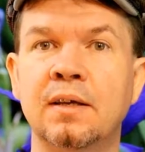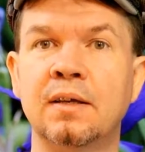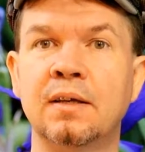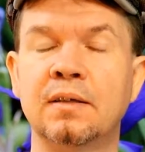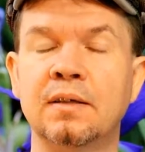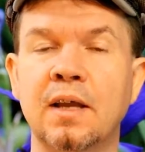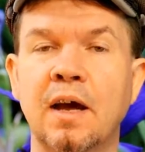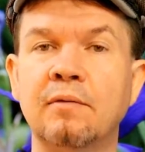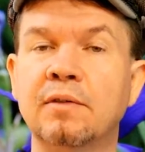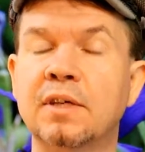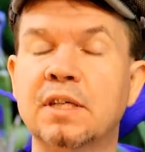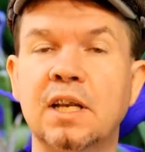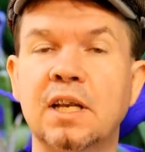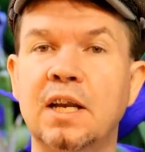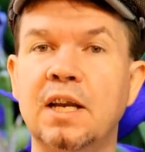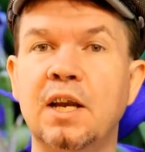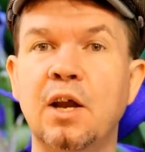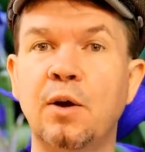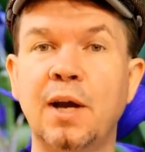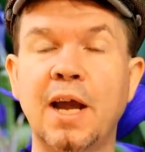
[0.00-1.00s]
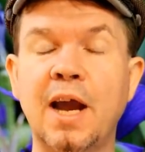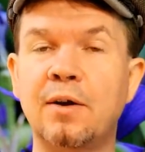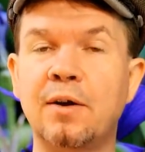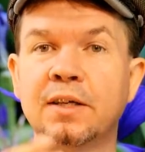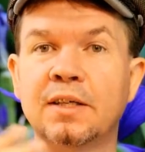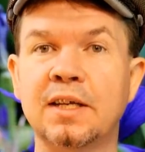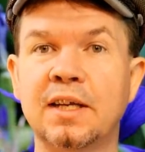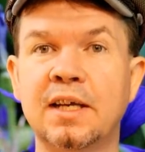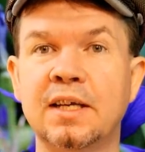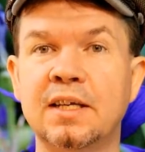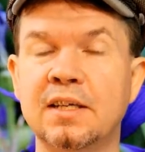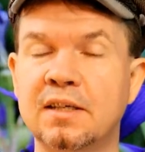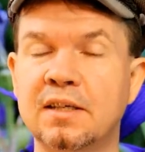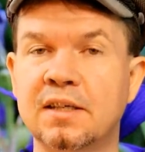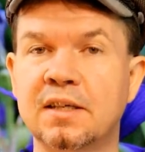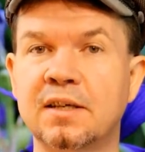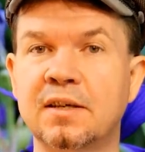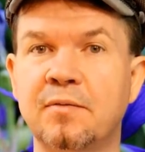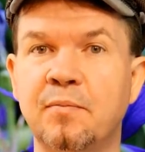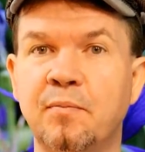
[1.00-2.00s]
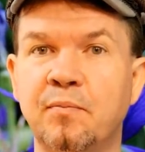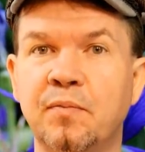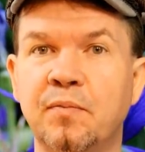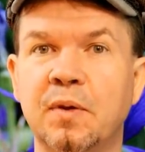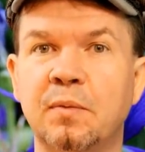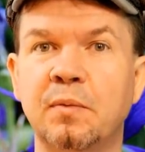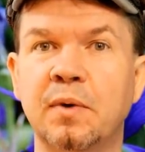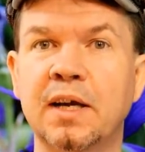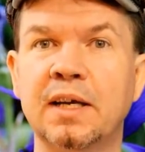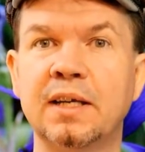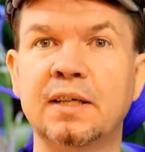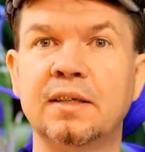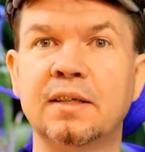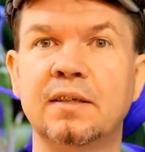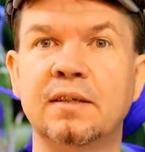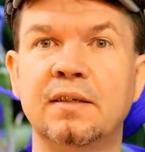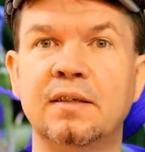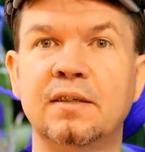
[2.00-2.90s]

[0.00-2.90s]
It's obviously no guarantees, right?